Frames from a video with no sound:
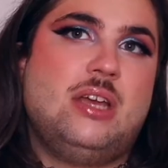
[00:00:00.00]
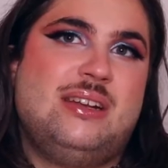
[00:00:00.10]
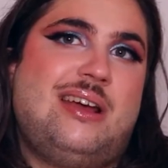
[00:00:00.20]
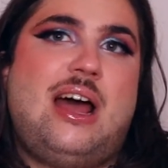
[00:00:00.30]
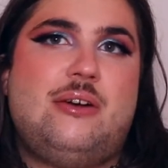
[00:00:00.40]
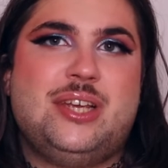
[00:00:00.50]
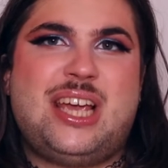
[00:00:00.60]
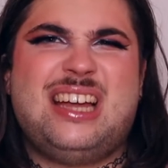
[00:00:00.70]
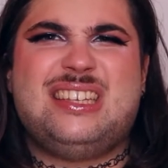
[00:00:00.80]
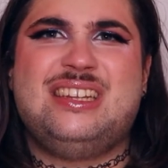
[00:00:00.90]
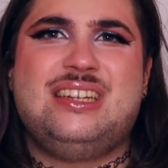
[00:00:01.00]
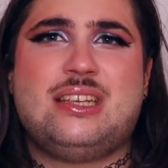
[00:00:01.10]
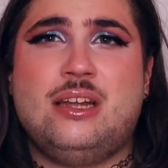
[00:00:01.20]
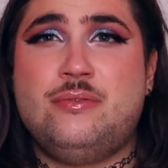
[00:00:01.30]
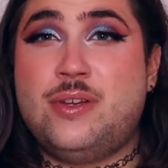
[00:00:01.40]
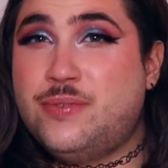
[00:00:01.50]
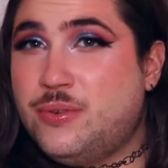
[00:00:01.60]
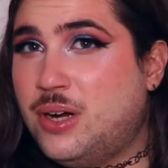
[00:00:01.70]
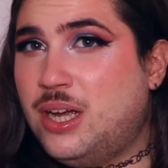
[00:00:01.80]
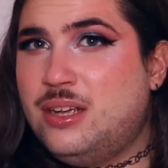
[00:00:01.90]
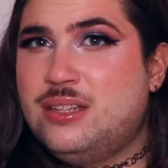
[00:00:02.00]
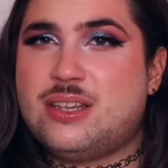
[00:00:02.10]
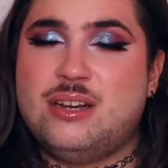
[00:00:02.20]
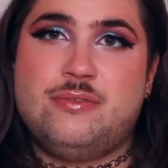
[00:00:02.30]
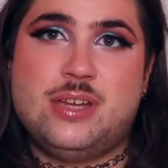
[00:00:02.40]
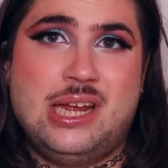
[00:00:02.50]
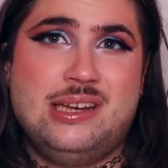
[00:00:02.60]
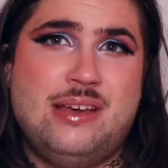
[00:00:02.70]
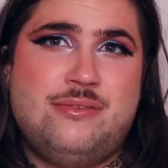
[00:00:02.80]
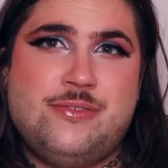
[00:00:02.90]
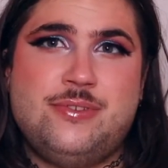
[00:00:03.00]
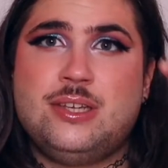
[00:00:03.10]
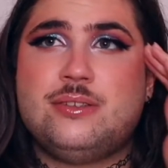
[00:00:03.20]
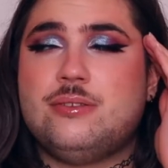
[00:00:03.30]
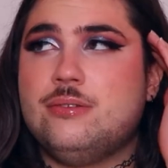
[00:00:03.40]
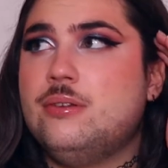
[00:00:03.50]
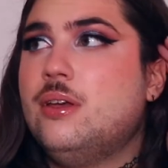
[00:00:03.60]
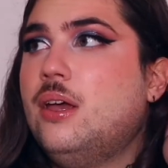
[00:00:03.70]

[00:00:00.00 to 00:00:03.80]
And hyaluronic acid is kind of everywhere, it's kind of in everything, so